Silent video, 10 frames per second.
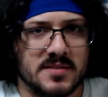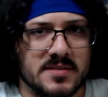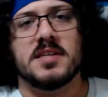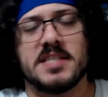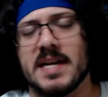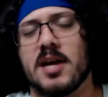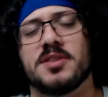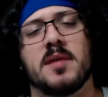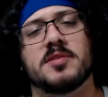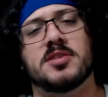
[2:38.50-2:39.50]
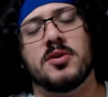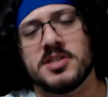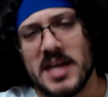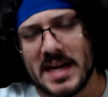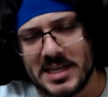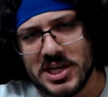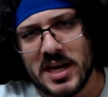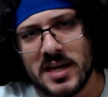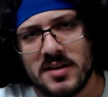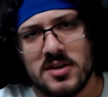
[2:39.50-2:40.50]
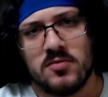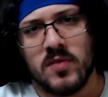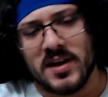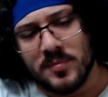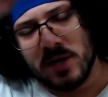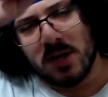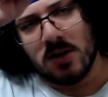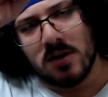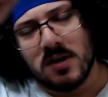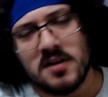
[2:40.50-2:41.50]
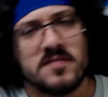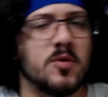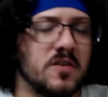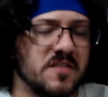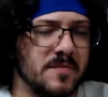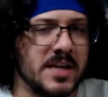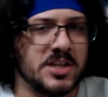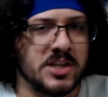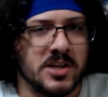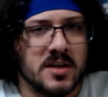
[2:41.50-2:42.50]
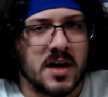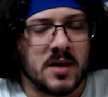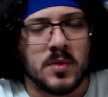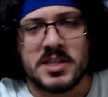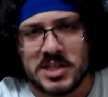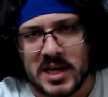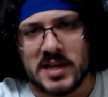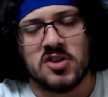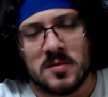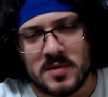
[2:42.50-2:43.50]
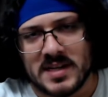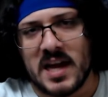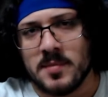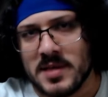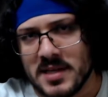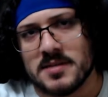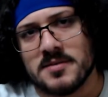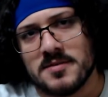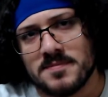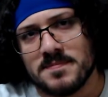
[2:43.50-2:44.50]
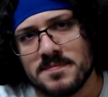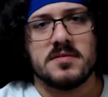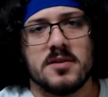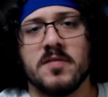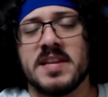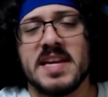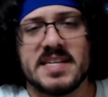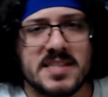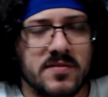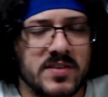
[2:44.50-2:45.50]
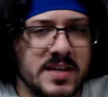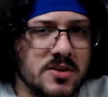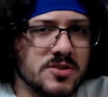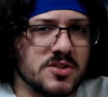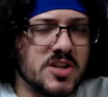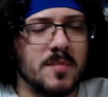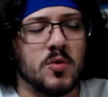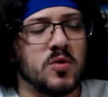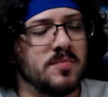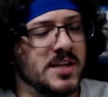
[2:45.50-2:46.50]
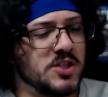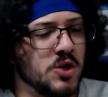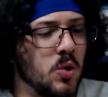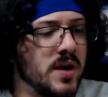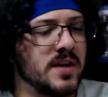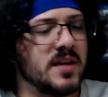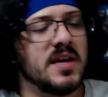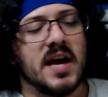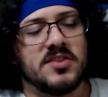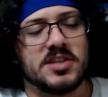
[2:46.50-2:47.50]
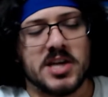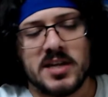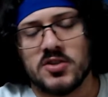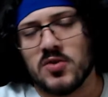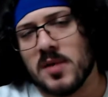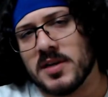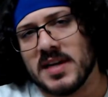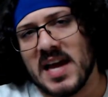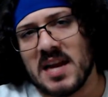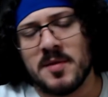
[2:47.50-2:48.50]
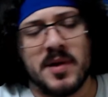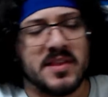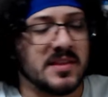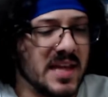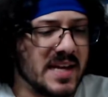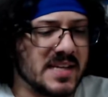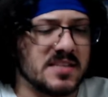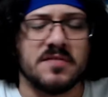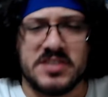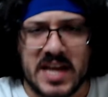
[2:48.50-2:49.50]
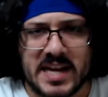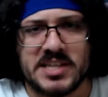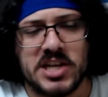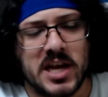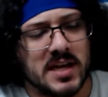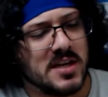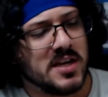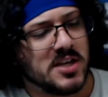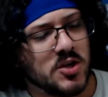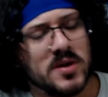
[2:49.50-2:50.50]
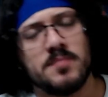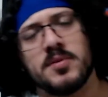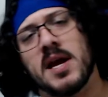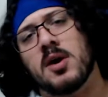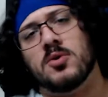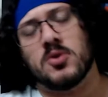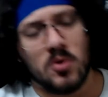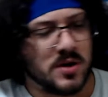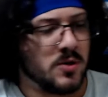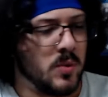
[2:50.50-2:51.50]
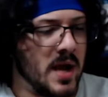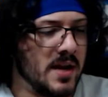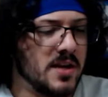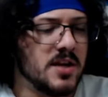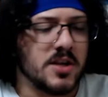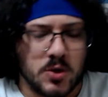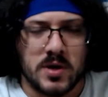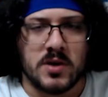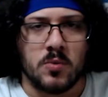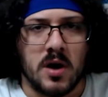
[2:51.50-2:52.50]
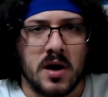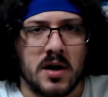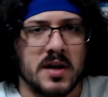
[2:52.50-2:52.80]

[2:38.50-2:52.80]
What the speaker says: Check out the episode on Jackie Chan right up here for more information on what the China Drama Academy is. Over the next 7 years, Sammo would be joined at the China Drama Academy by the likes of Jackie Chan, Yuan Biao, Corey Yuen, Yuan Hua,